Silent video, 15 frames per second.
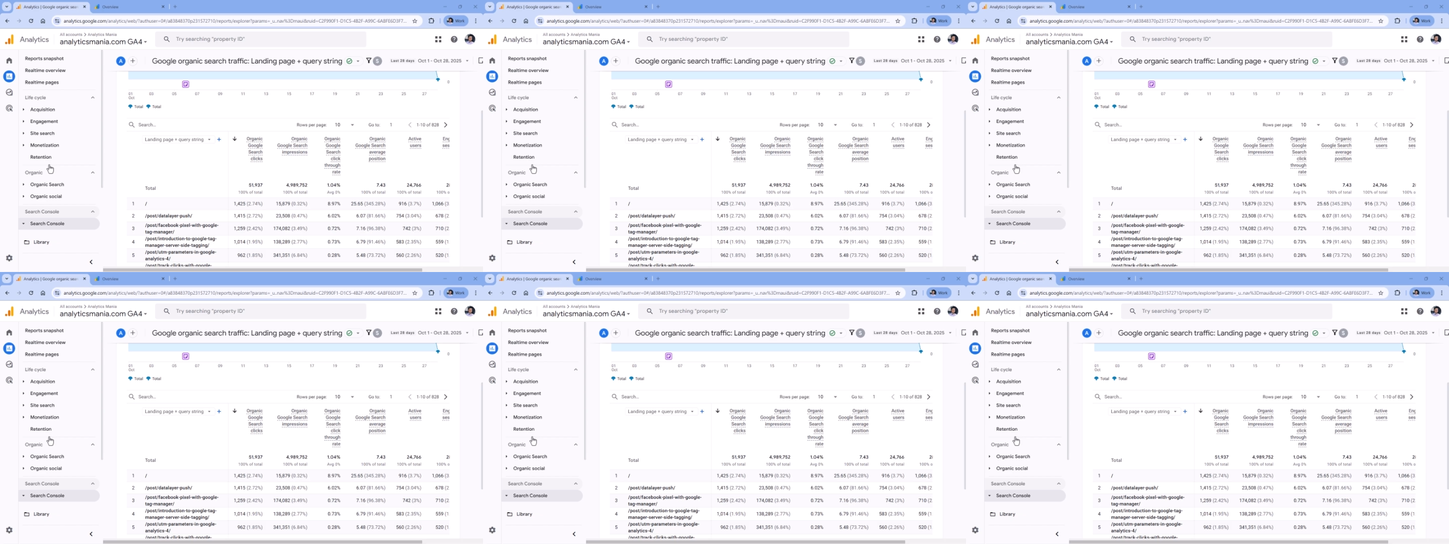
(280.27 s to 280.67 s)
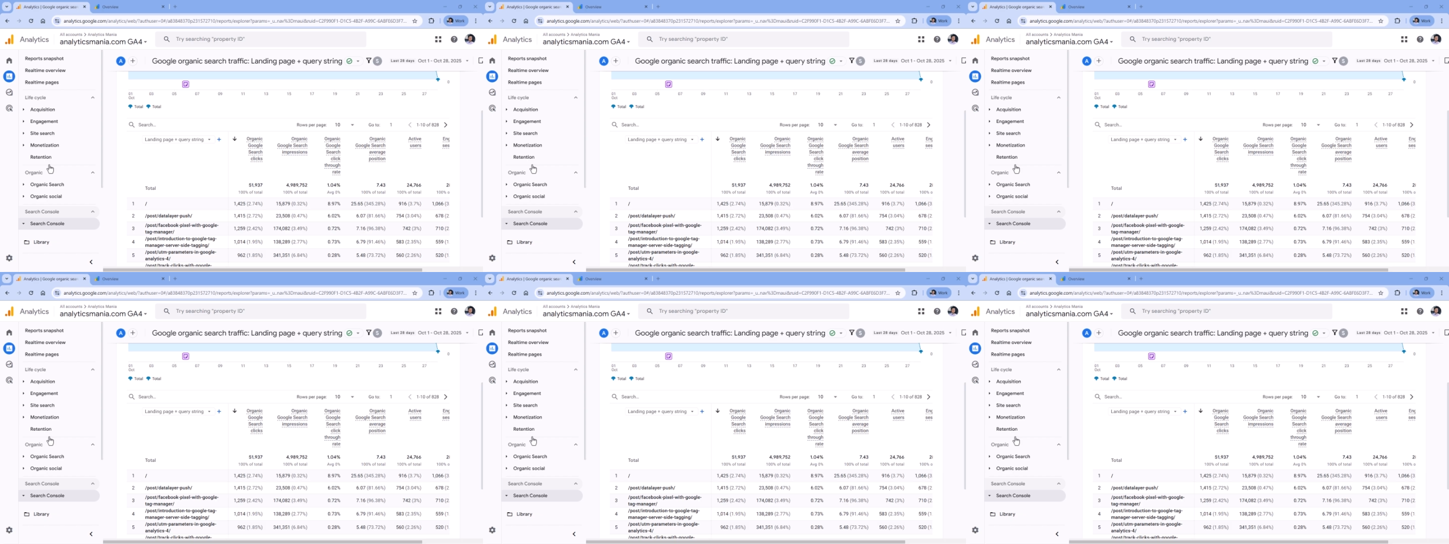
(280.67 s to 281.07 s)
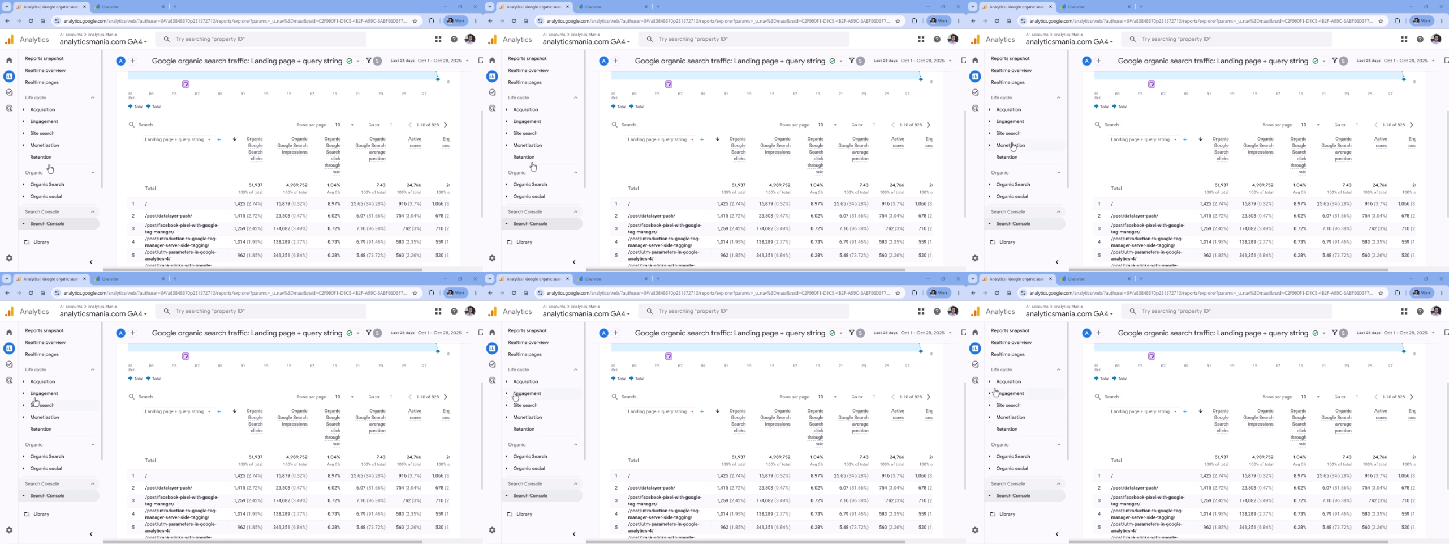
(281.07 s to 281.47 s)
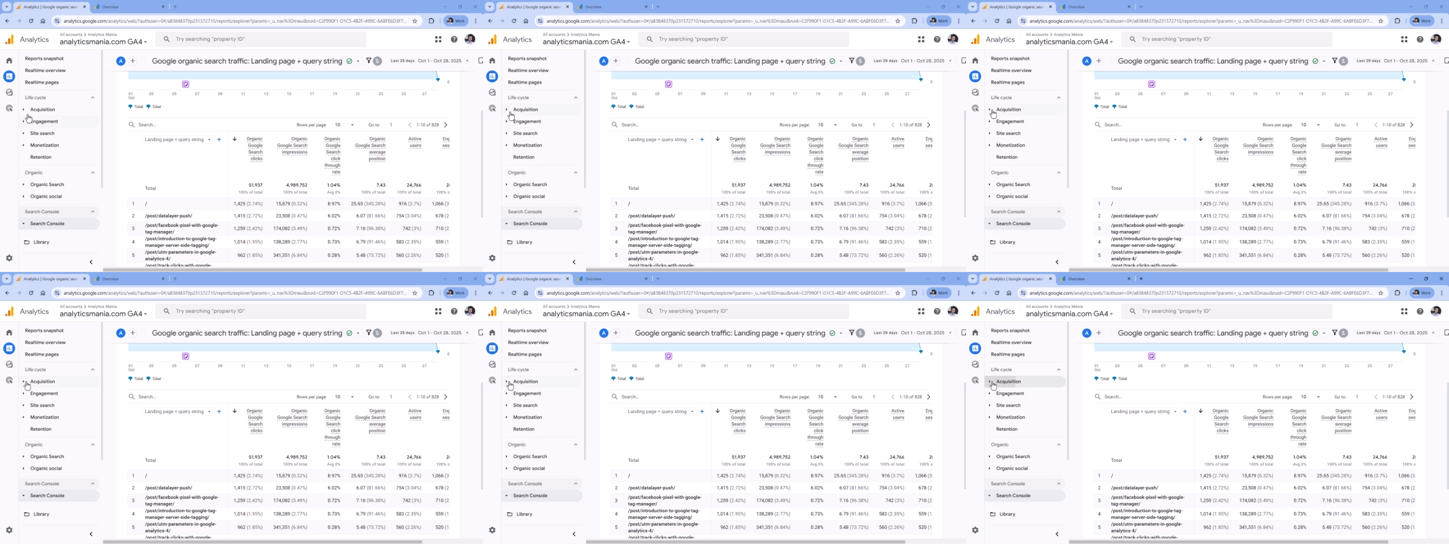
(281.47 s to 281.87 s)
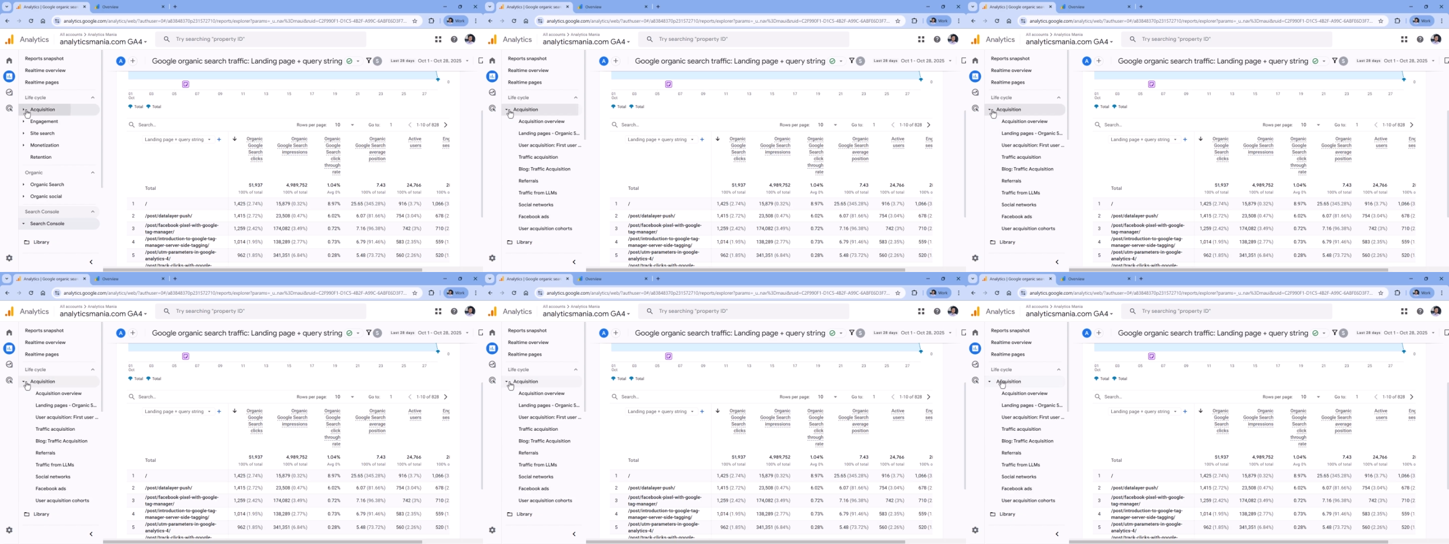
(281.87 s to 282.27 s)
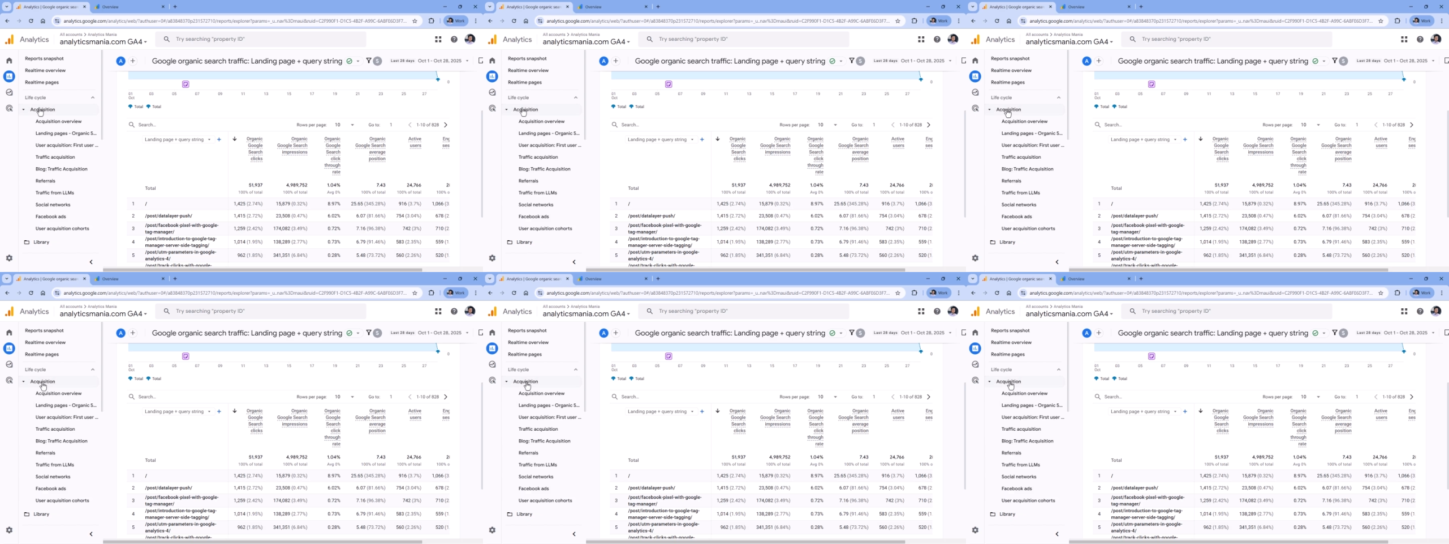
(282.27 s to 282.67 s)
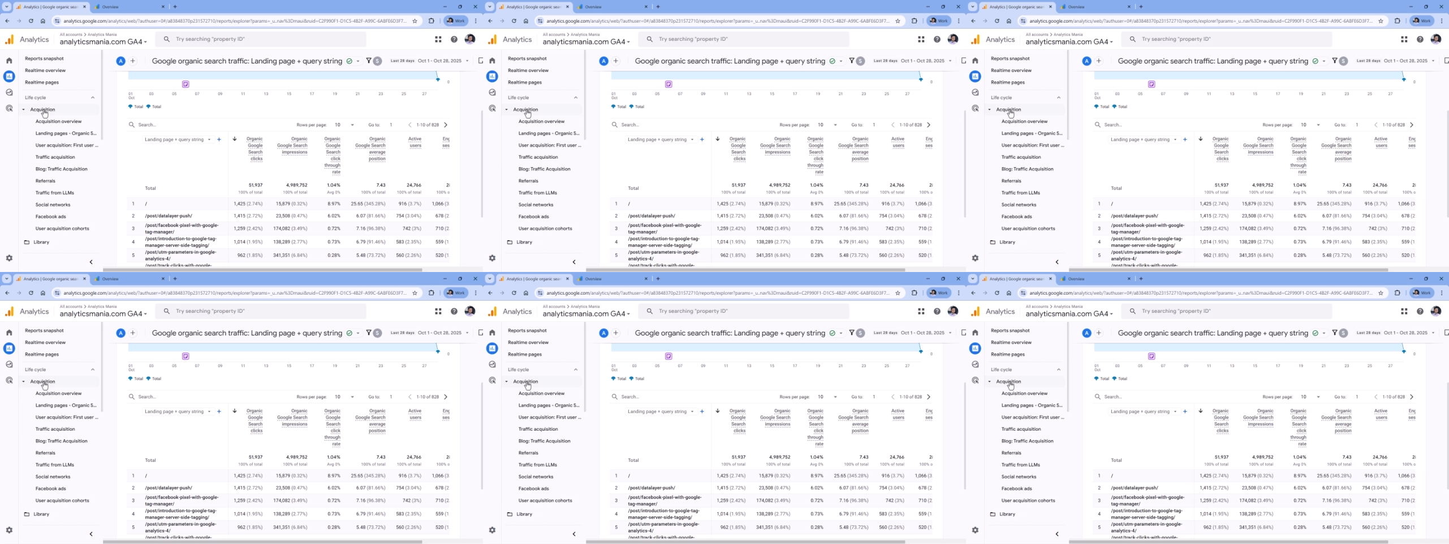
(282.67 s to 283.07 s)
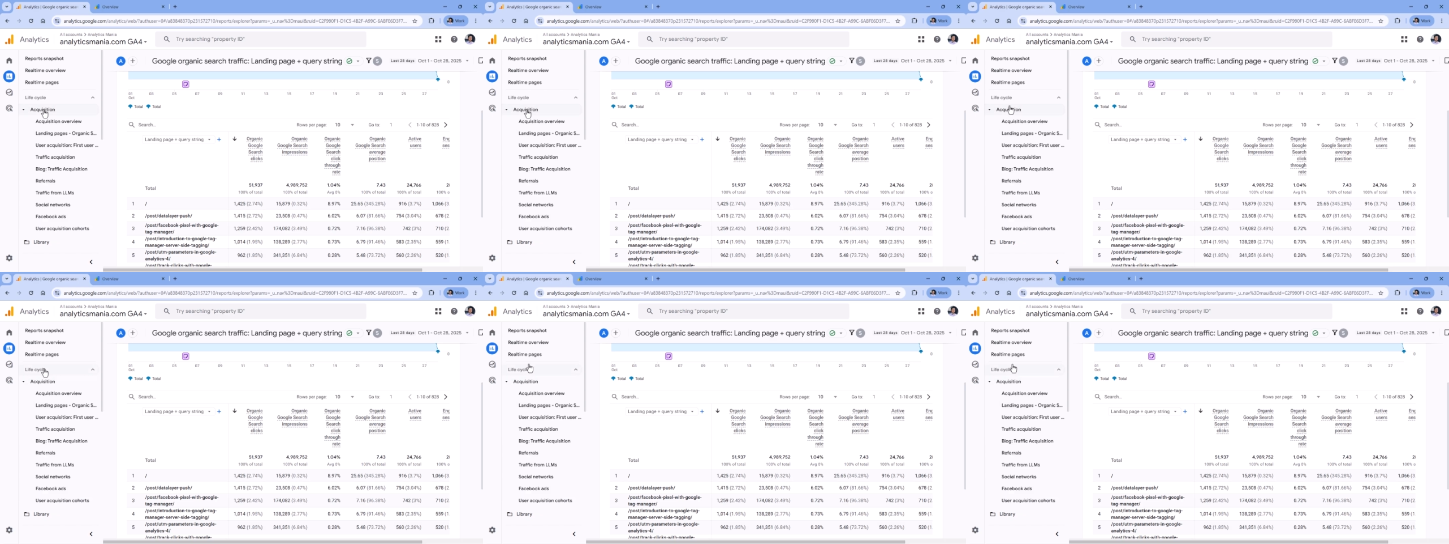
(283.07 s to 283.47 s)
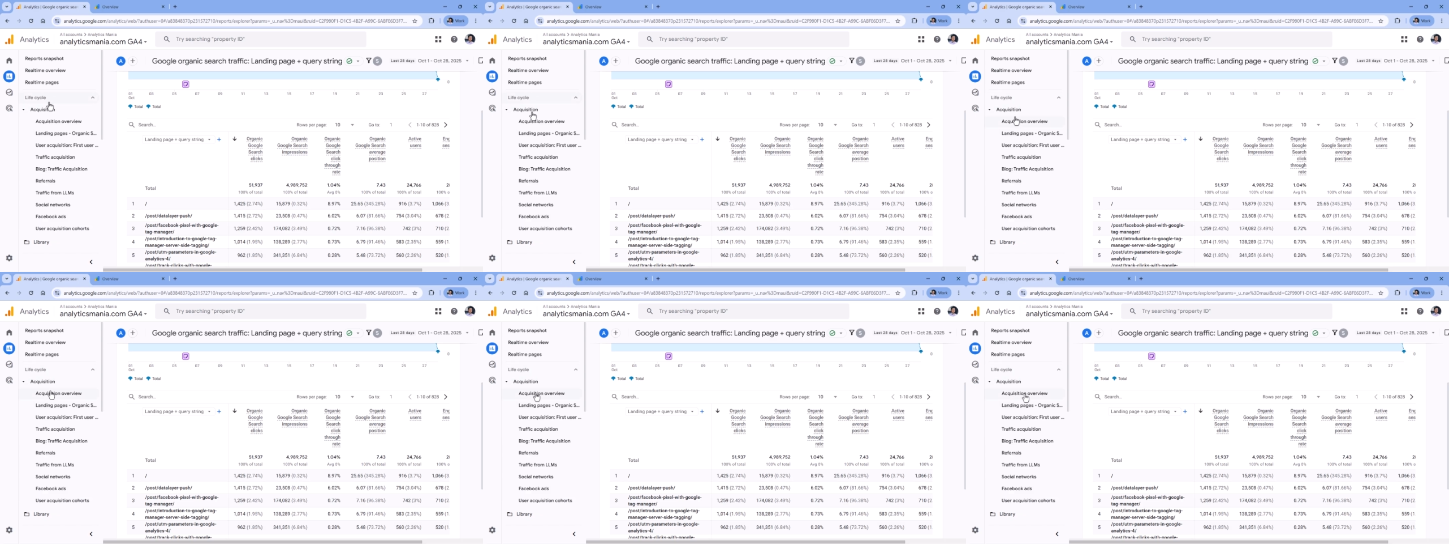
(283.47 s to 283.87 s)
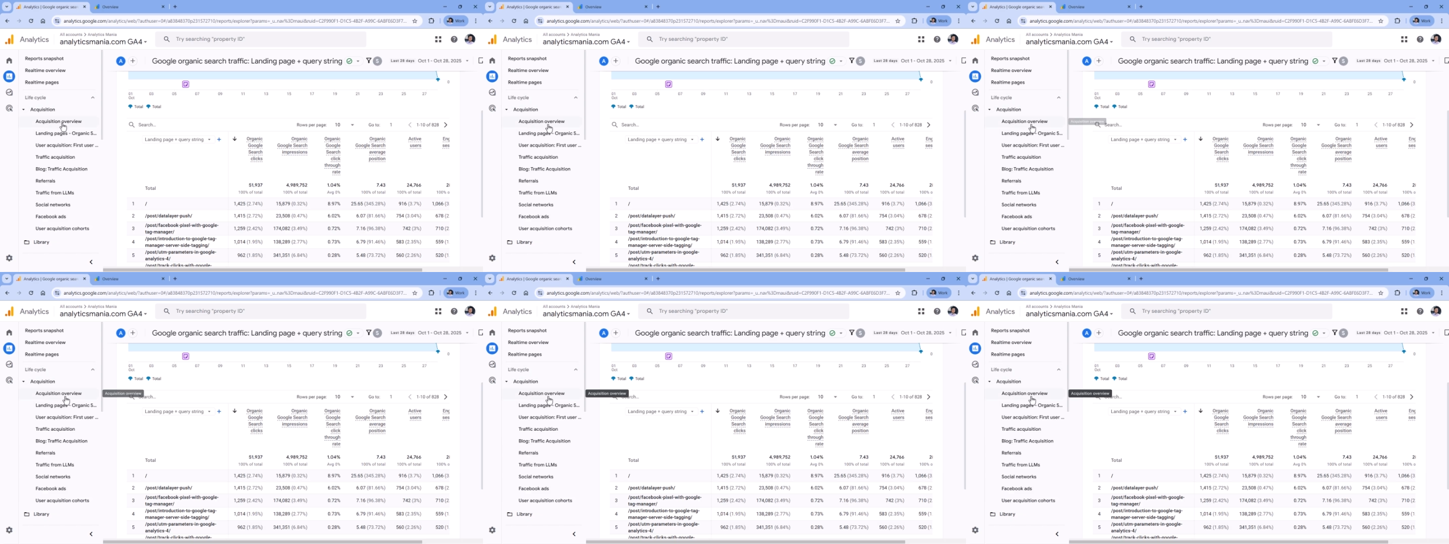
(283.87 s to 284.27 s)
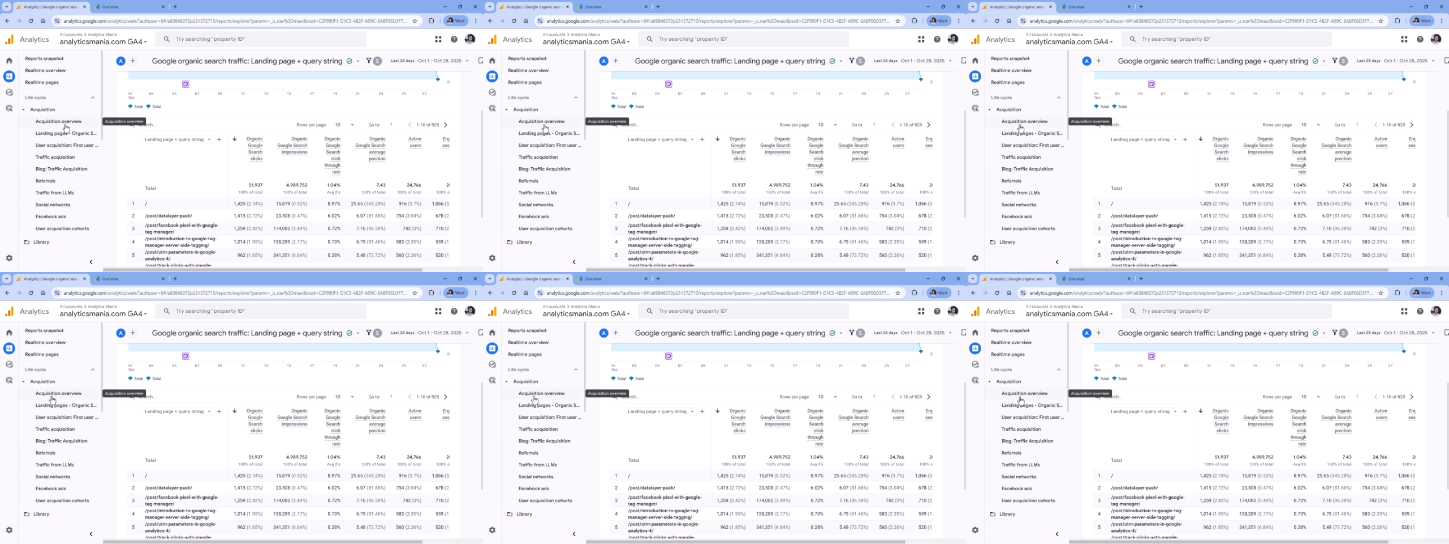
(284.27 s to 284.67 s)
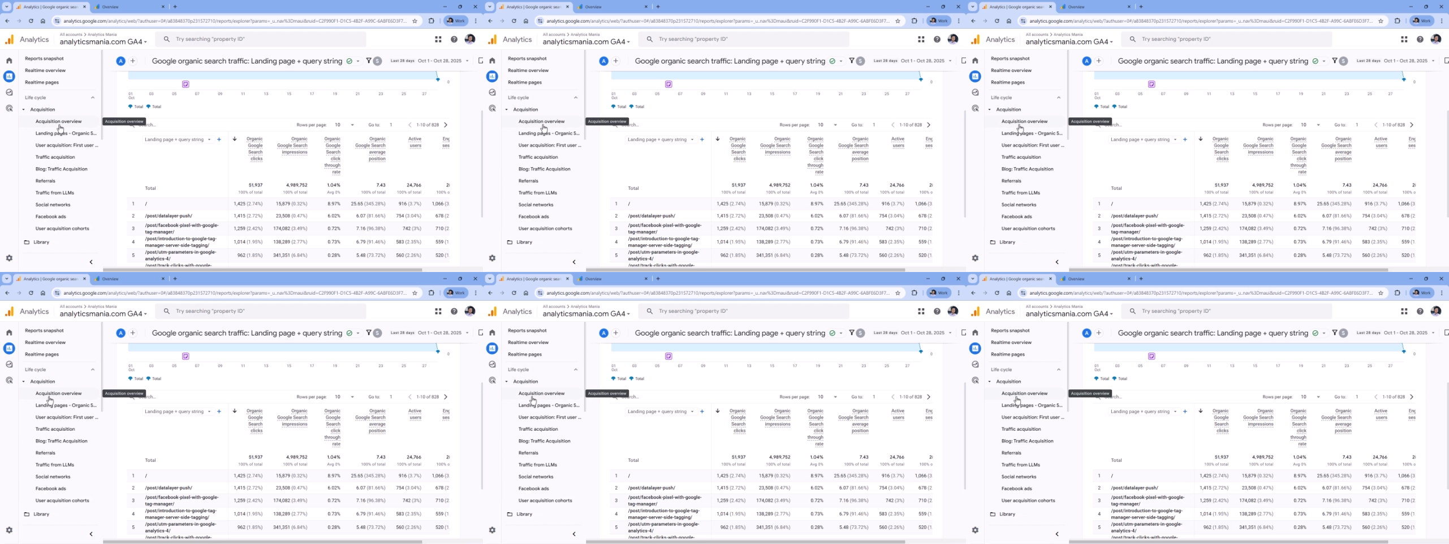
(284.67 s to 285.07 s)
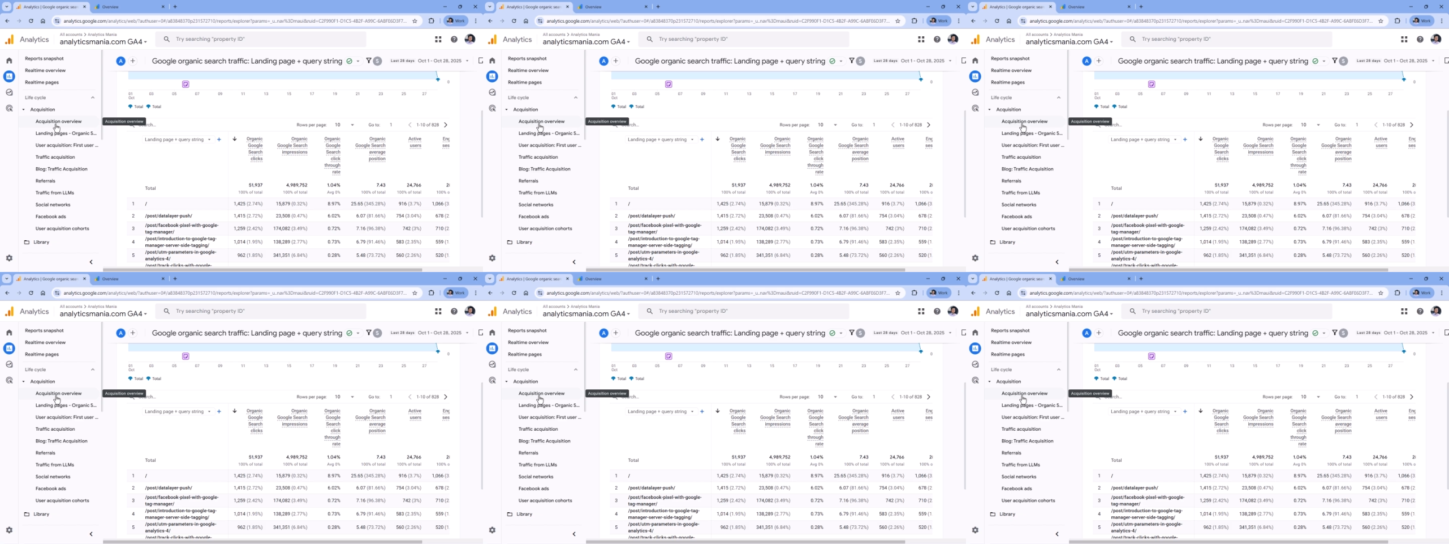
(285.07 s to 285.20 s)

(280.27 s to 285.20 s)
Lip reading: [unreadable: no face in view]